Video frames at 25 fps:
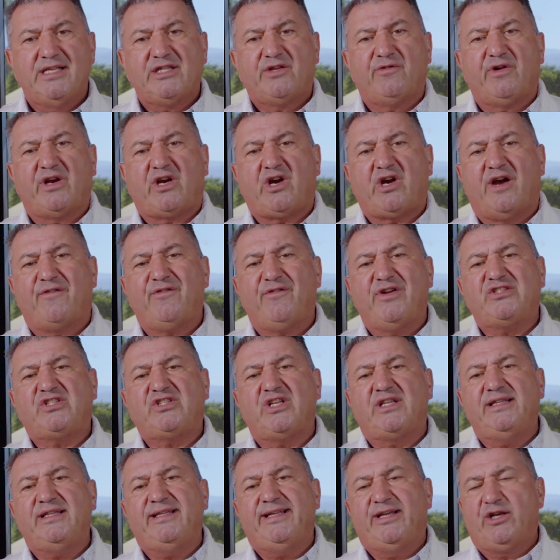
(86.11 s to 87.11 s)
The recovery is
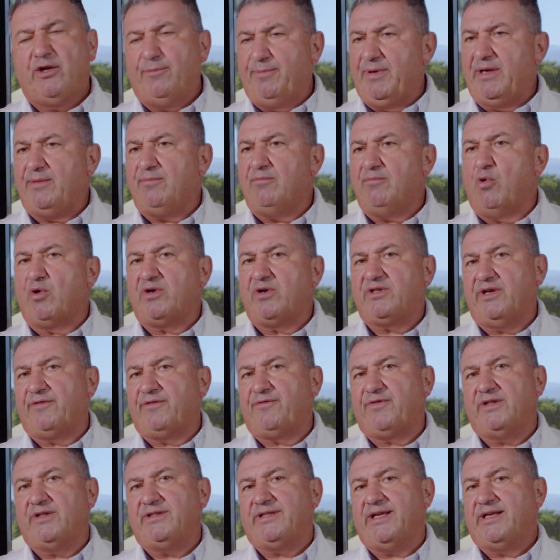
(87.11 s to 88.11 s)
a little bit more
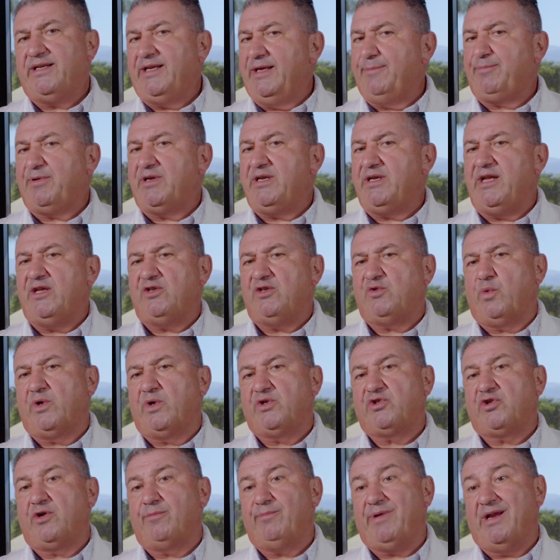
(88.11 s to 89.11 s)
different than hip and knees,
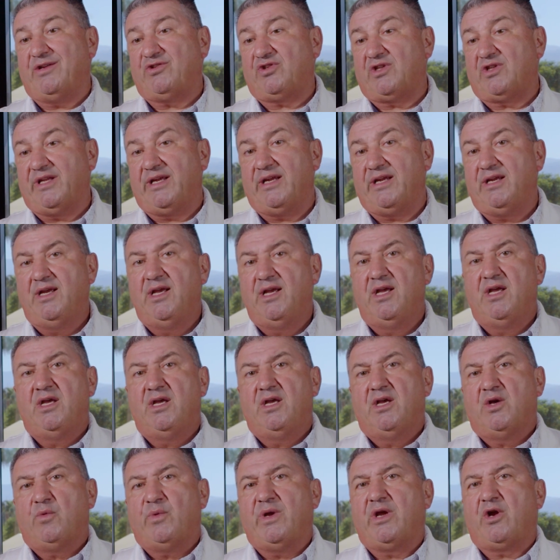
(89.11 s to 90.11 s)
which are basically,
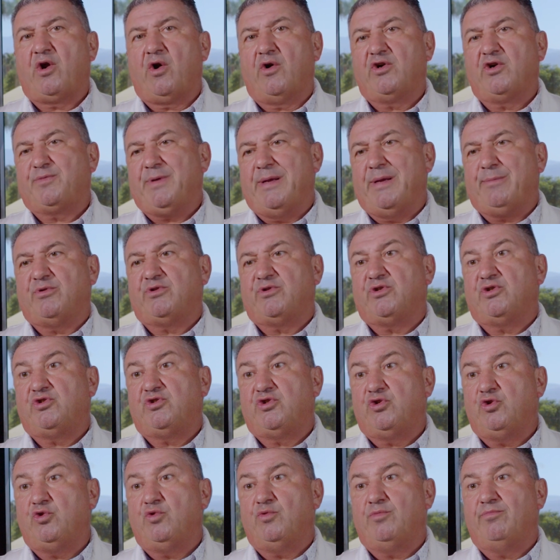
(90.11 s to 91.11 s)
we encourage people
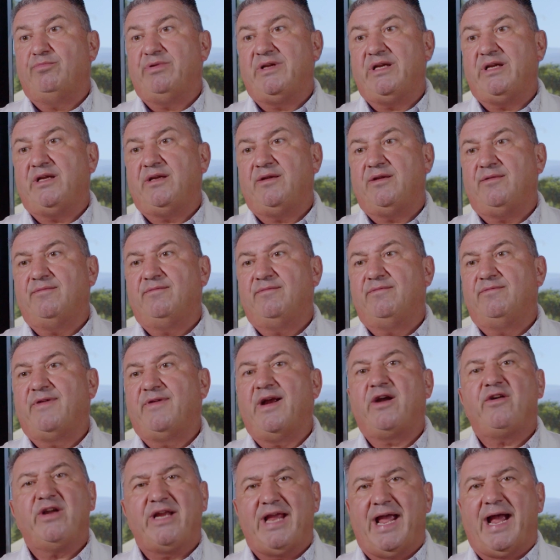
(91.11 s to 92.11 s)
to be
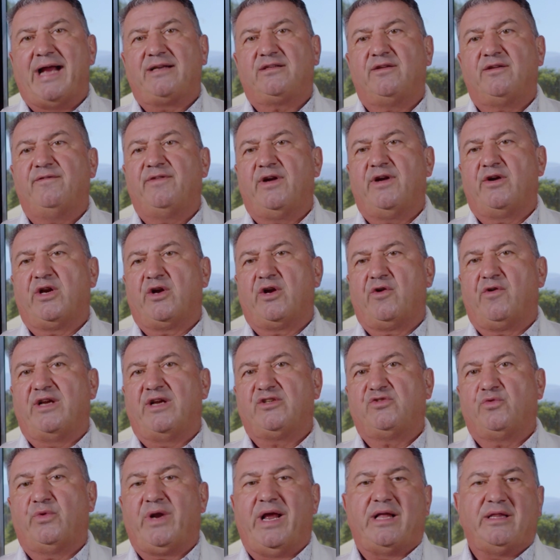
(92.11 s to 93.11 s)
very active, very
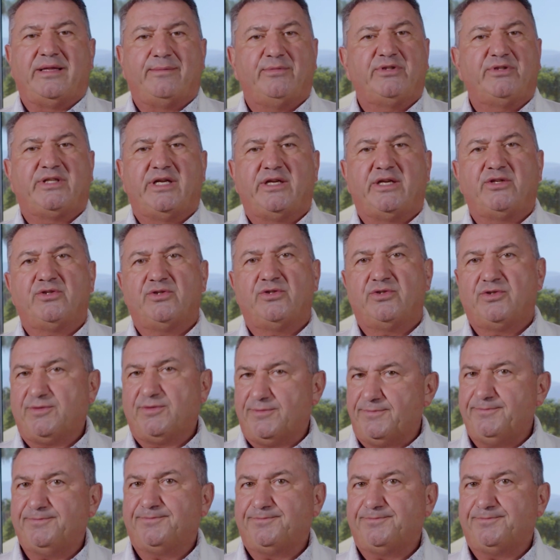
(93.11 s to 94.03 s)
aggressive without limitations.